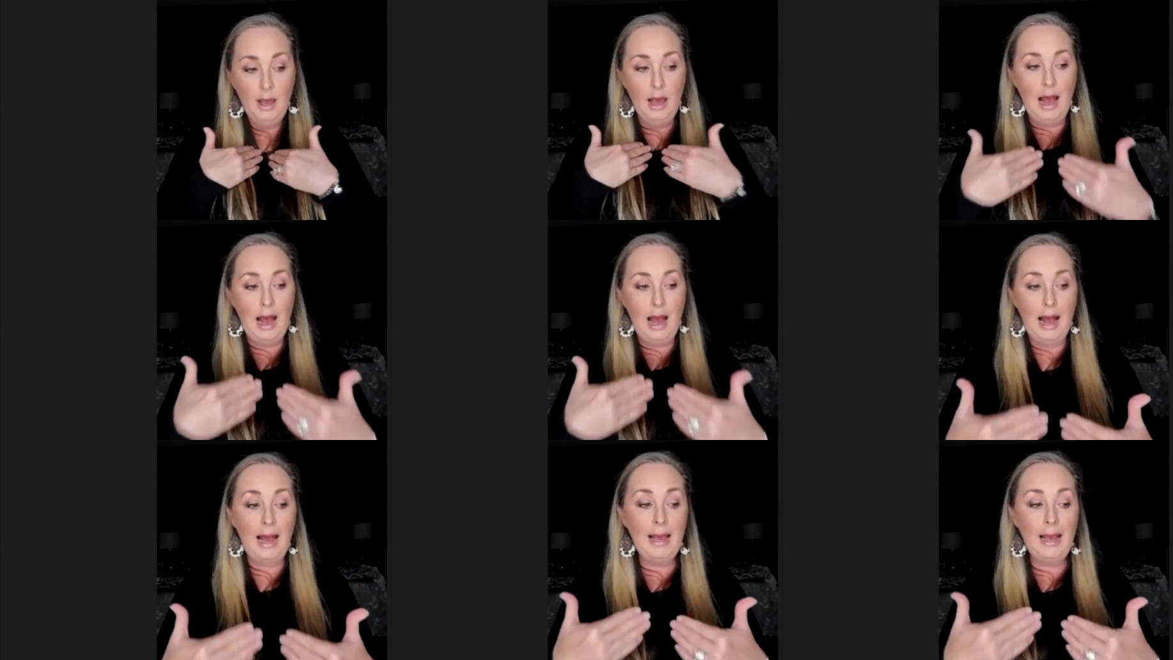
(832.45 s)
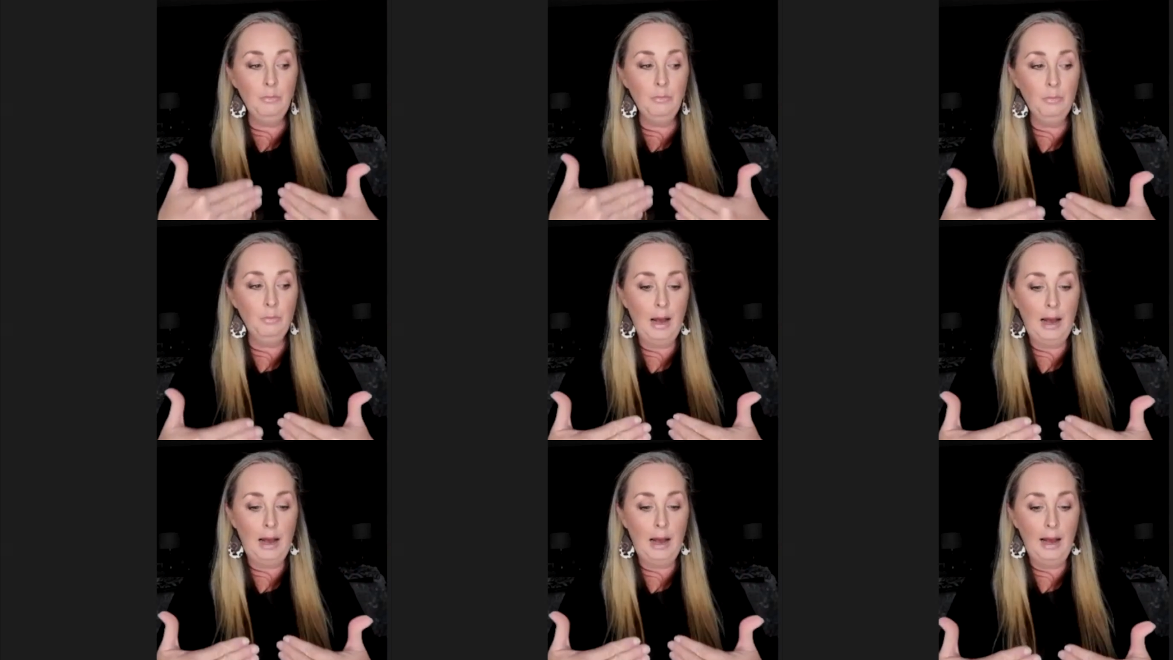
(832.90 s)

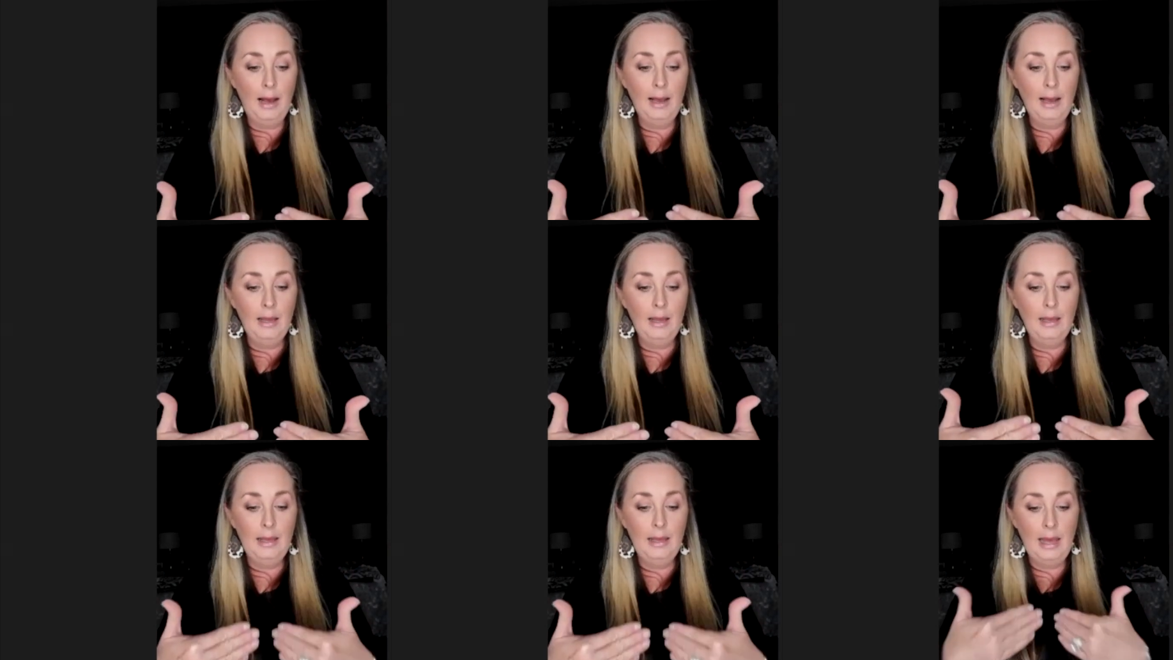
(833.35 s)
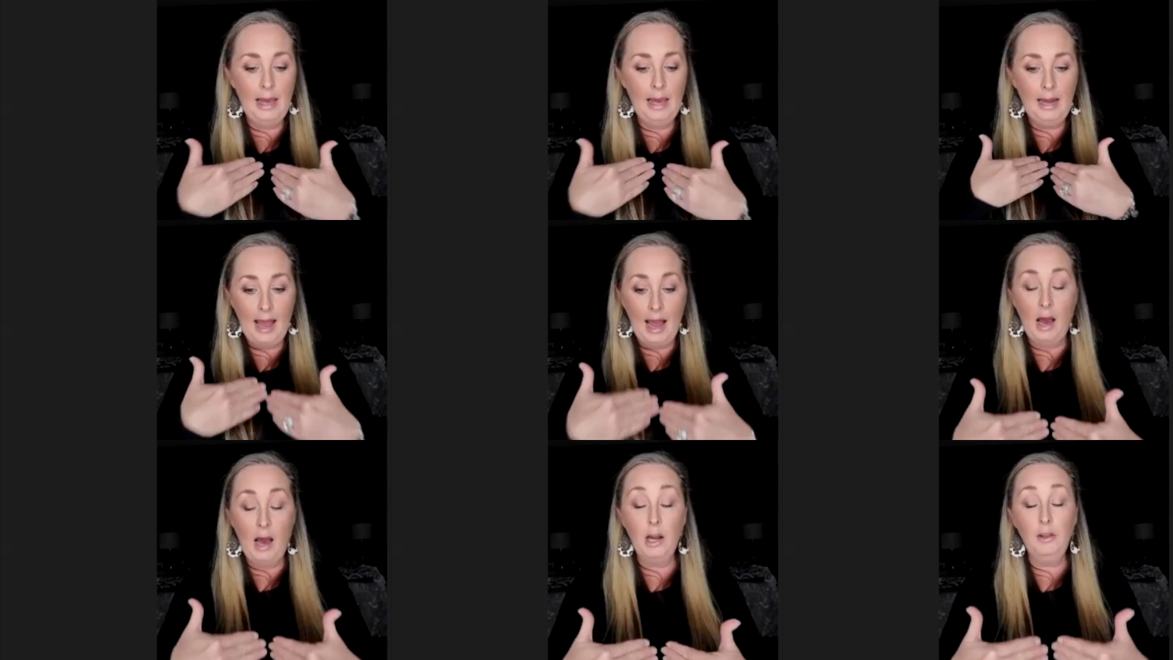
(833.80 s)
I get
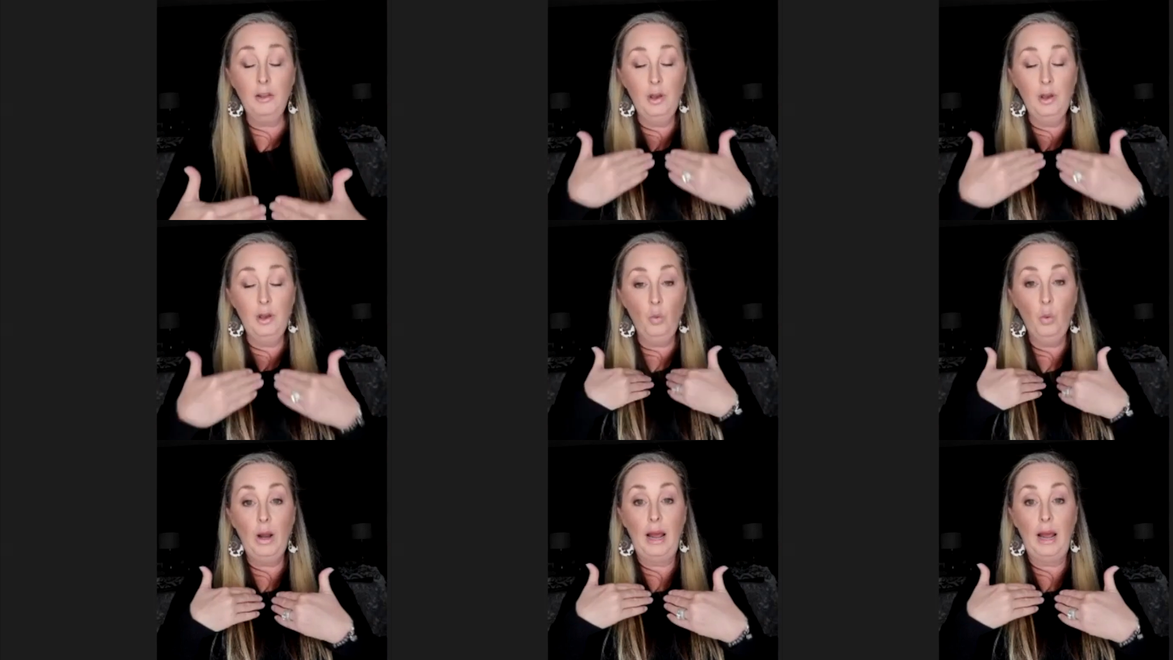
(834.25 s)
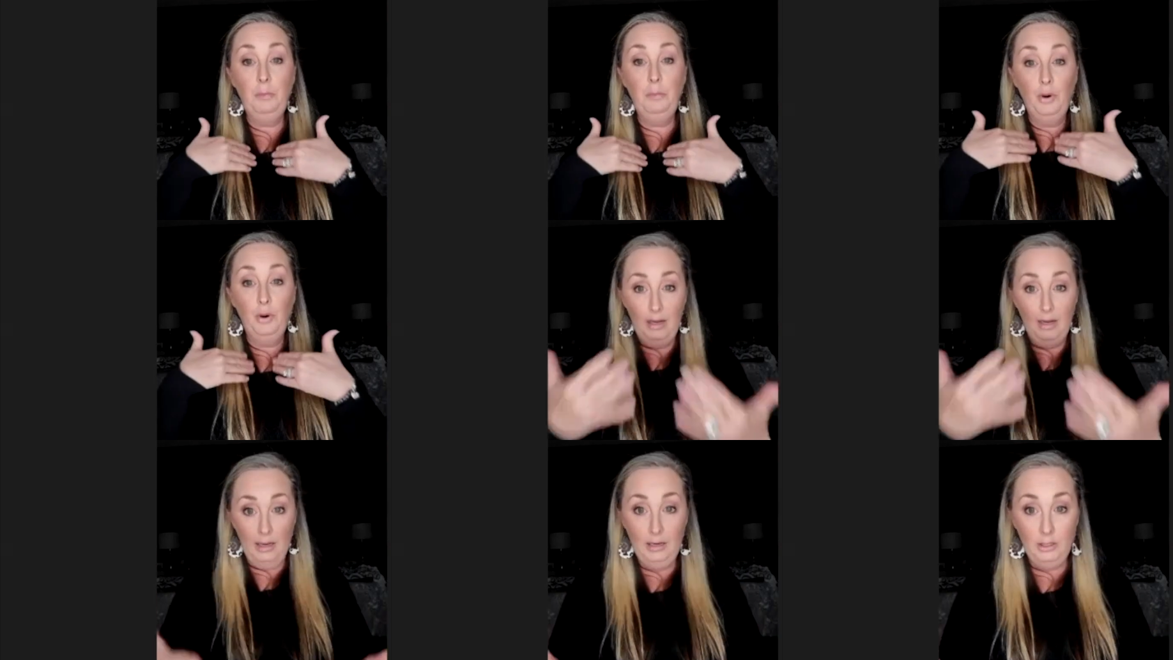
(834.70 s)
out of it what I
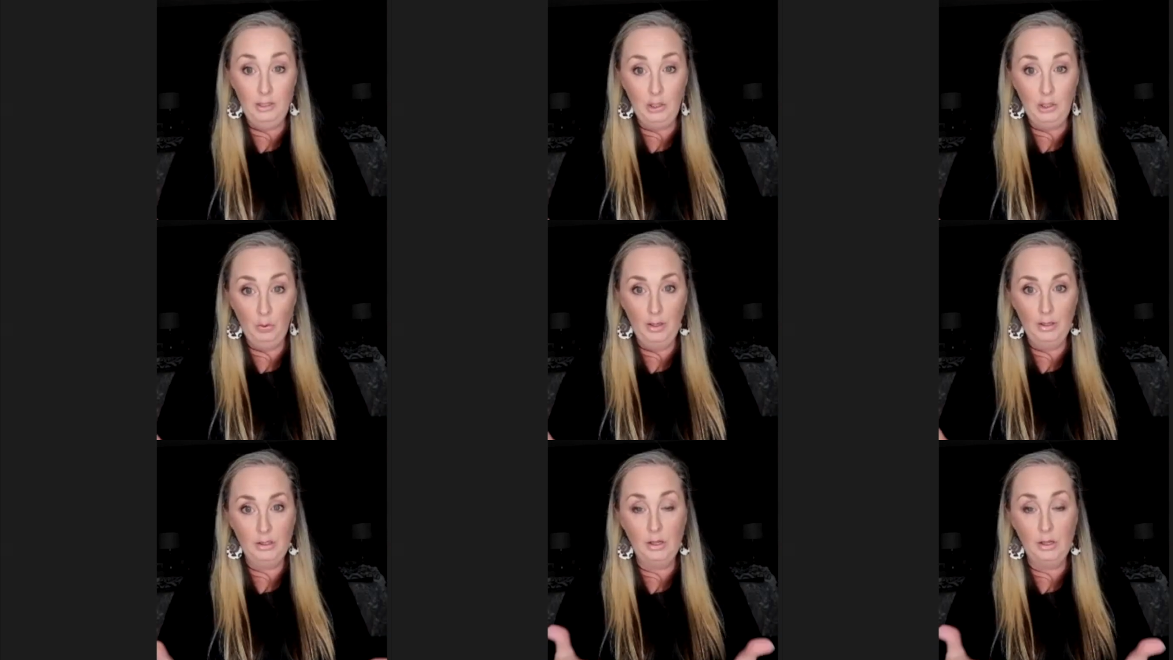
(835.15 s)
put into it.